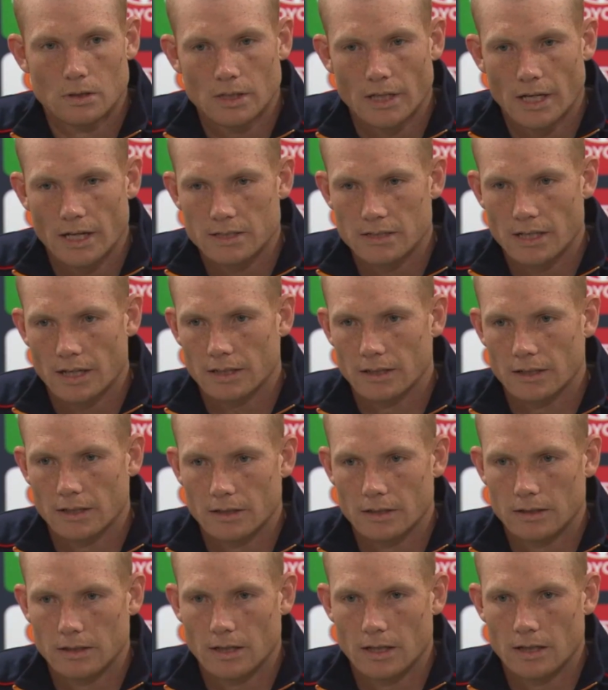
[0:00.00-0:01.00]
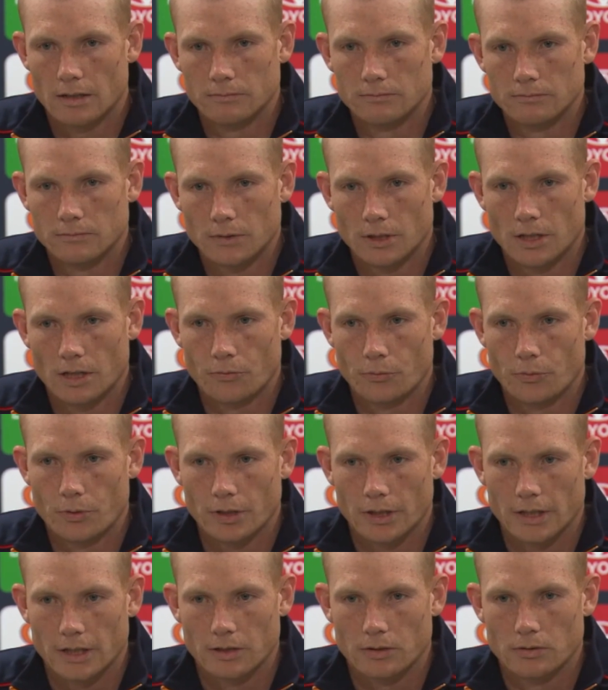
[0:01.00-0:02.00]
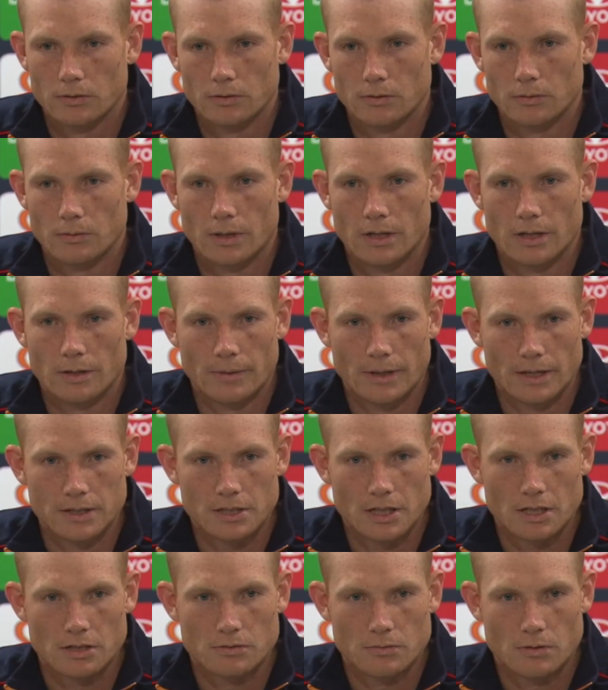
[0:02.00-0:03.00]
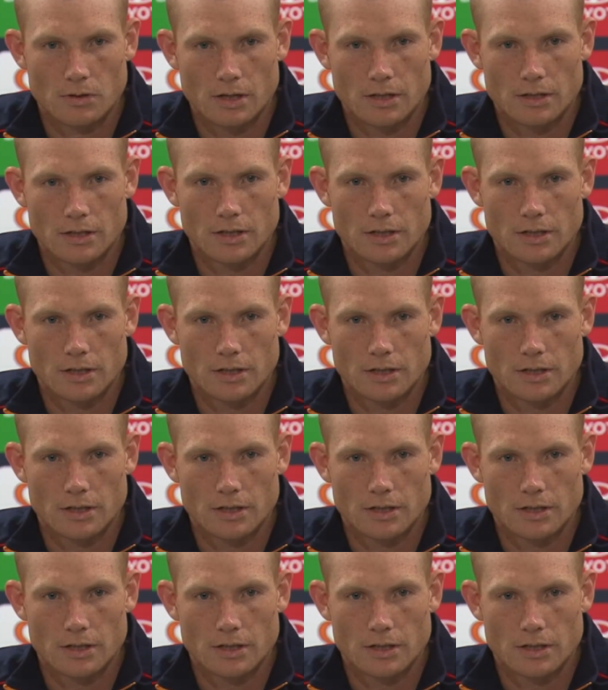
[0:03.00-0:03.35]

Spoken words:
Yeah, exactly, and you know, we won't get caught worrying about just Ryder.